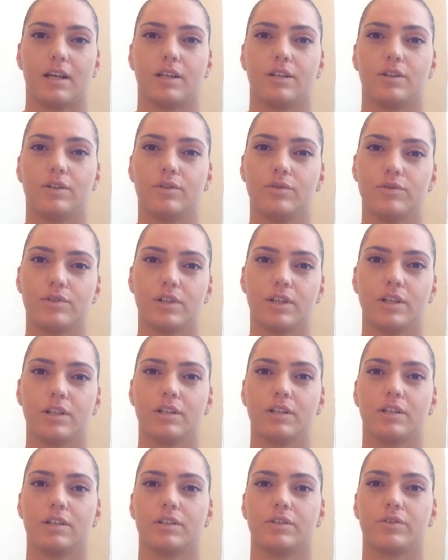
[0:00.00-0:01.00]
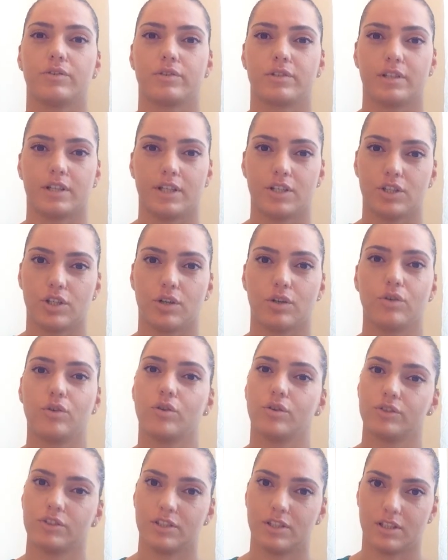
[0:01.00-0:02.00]
using translation
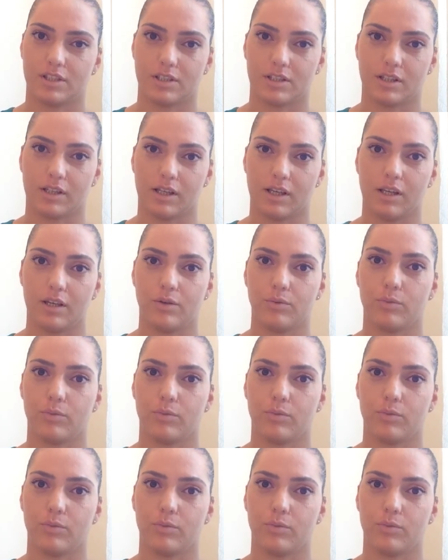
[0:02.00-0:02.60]
constantly